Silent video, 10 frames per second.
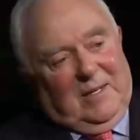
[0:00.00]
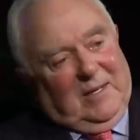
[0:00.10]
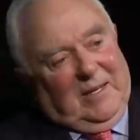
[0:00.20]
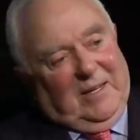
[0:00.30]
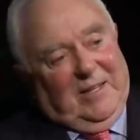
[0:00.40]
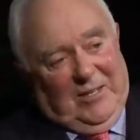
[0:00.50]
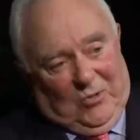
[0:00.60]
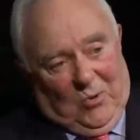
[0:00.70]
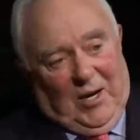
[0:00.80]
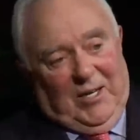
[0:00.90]
uh, I think
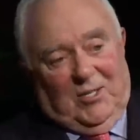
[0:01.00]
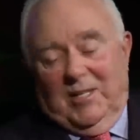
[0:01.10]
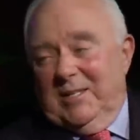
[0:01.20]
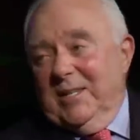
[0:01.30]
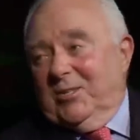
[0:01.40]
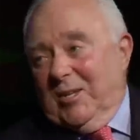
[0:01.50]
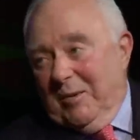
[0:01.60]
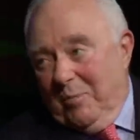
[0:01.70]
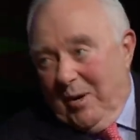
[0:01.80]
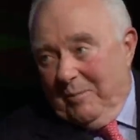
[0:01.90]
twice. He did
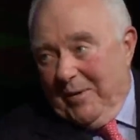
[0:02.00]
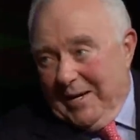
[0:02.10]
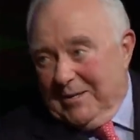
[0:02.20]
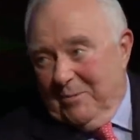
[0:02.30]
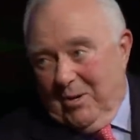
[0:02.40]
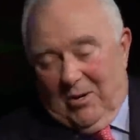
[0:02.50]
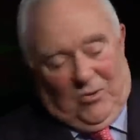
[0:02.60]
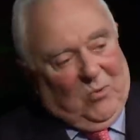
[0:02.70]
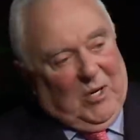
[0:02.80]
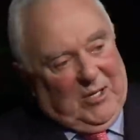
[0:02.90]
send Bob McNamara
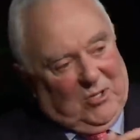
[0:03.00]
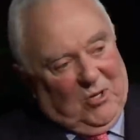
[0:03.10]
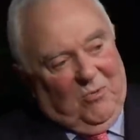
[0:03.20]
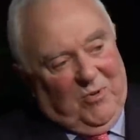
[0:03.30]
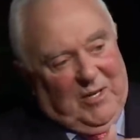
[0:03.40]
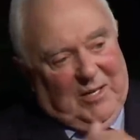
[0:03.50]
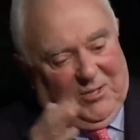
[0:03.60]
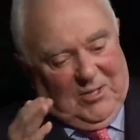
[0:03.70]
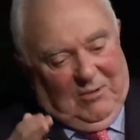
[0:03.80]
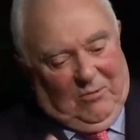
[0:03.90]
twice over the
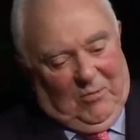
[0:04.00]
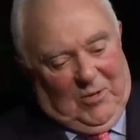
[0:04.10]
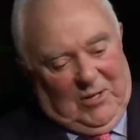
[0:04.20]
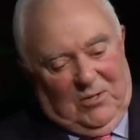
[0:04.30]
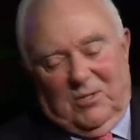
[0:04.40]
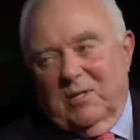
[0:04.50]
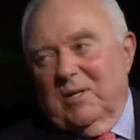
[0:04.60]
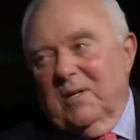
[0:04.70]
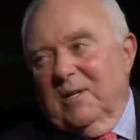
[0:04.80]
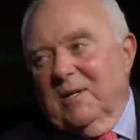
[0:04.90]
next several months.
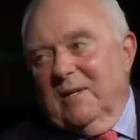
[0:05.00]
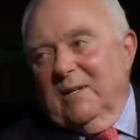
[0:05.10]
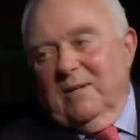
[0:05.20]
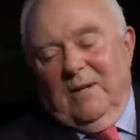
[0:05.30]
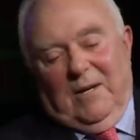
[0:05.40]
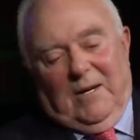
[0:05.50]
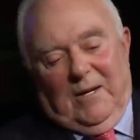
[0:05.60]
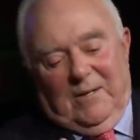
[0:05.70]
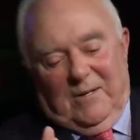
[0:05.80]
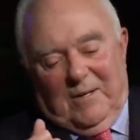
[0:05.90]

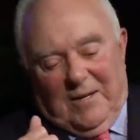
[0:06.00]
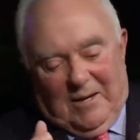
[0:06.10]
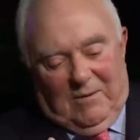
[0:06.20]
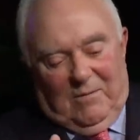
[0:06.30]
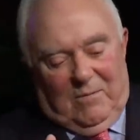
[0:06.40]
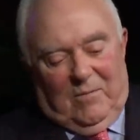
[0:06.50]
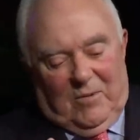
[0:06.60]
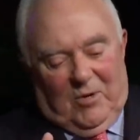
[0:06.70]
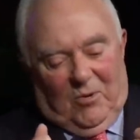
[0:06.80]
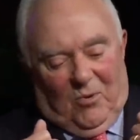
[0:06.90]
Uh, not,
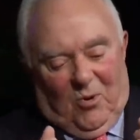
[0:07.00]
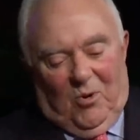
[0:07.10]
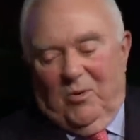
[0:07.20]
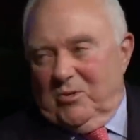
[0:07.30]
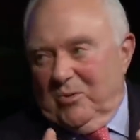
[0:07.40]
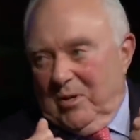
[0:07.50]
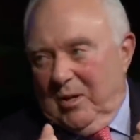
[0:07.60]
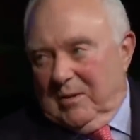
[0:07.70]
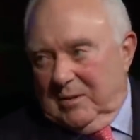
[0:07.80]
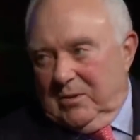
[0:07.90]
you know, always
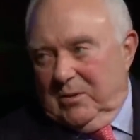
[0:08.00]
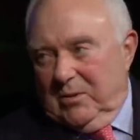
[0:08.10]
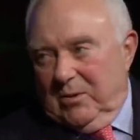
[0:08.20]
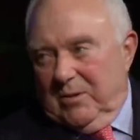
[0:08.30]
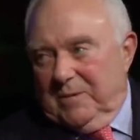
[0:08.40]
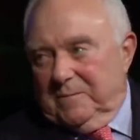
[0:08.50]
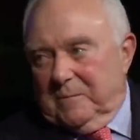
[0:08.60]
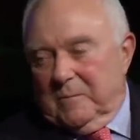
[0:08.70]
reluctant to do it